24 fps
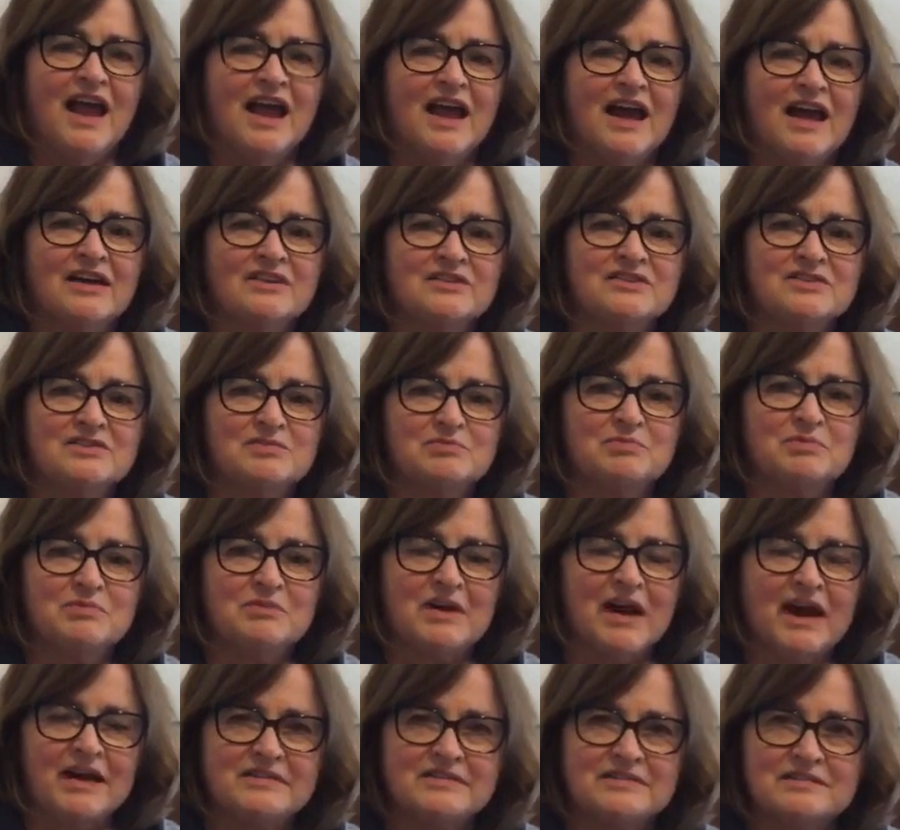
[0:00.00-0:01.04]

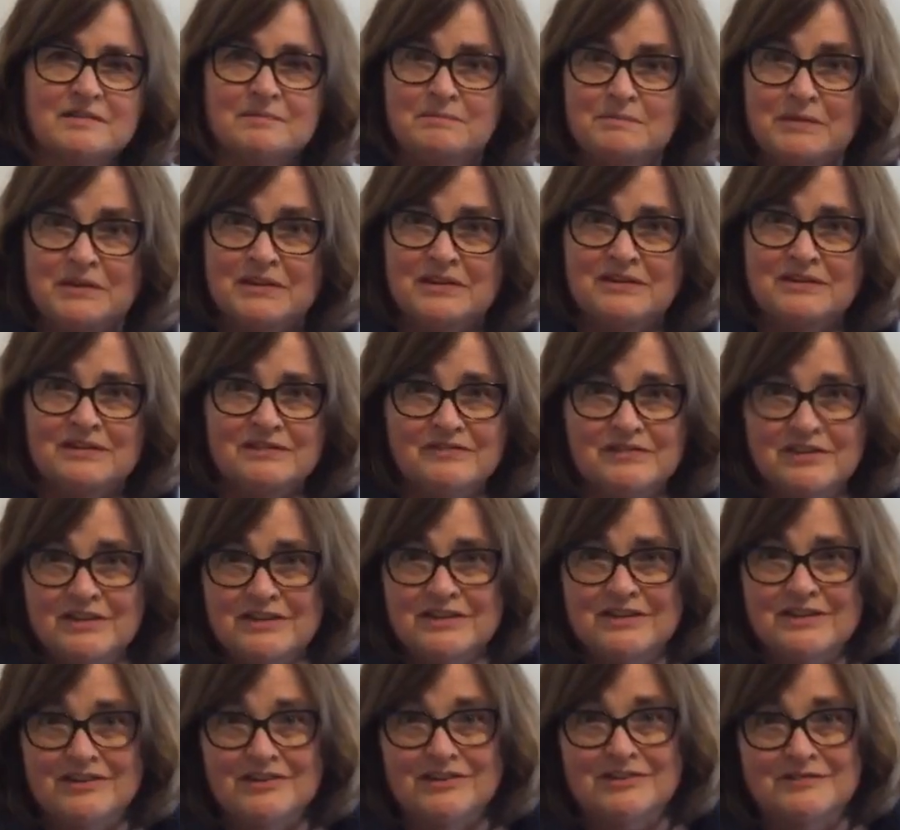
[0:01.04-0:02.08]
And I submitted a
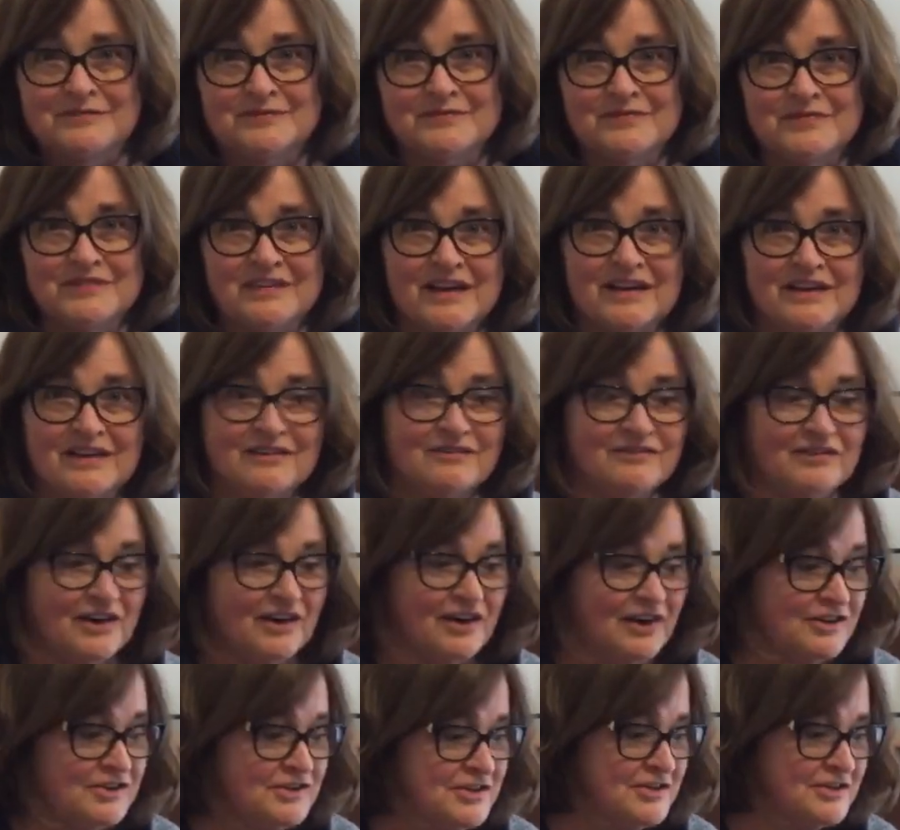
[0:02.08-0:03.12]
video of
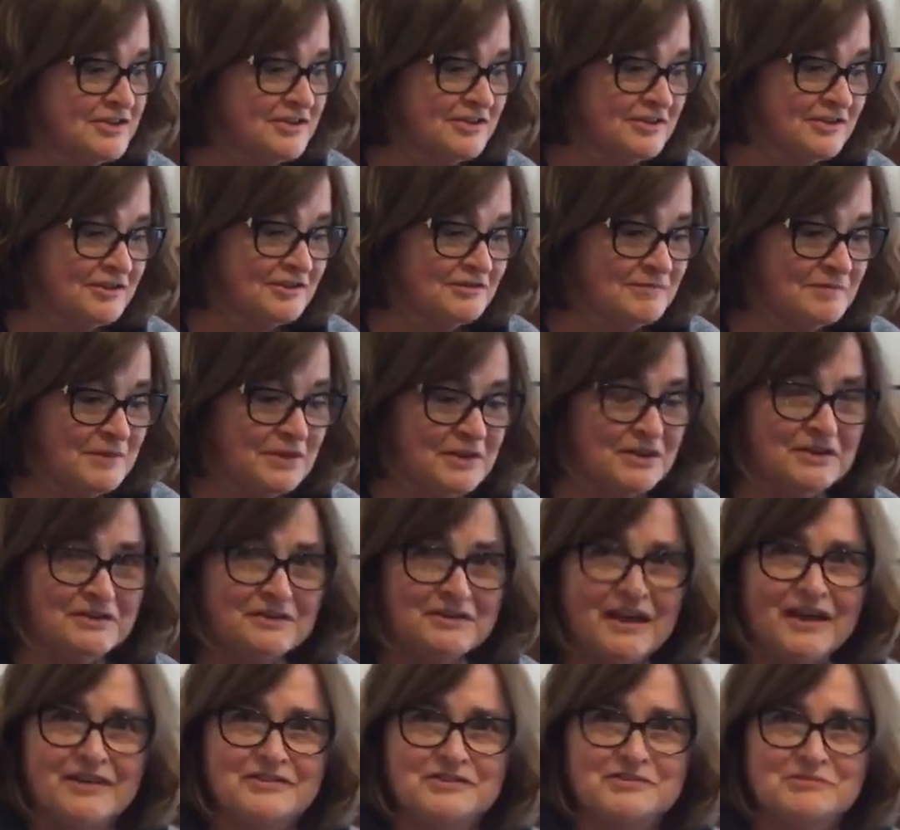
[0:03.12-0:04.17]
us, or me.
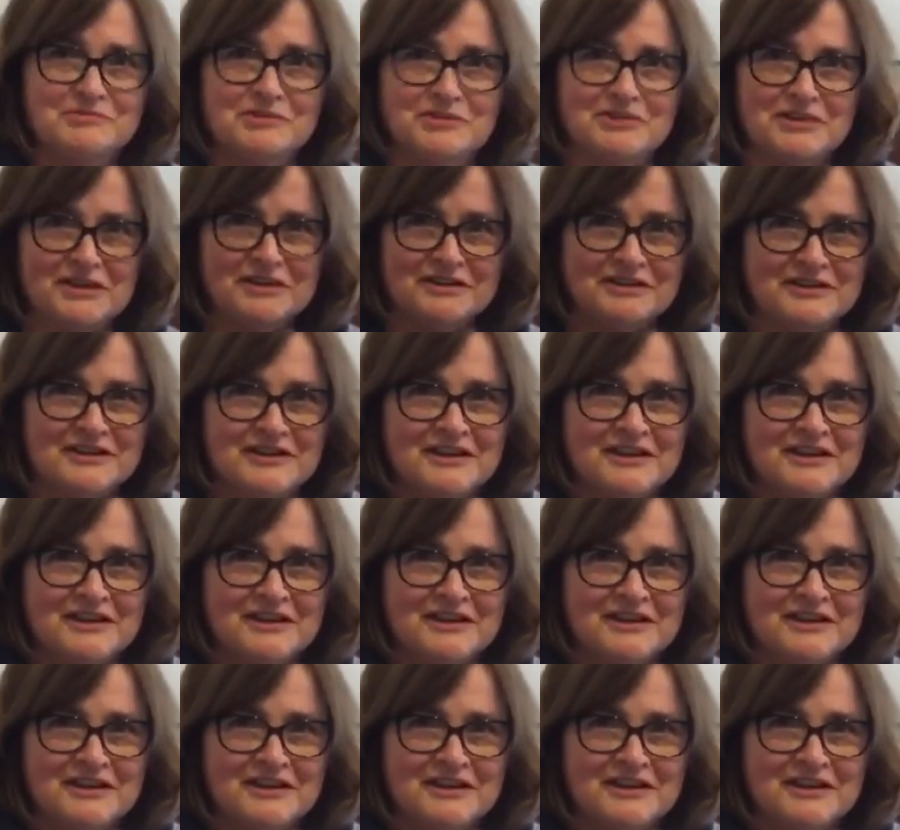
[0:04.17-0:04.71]
Yeah, you were in it.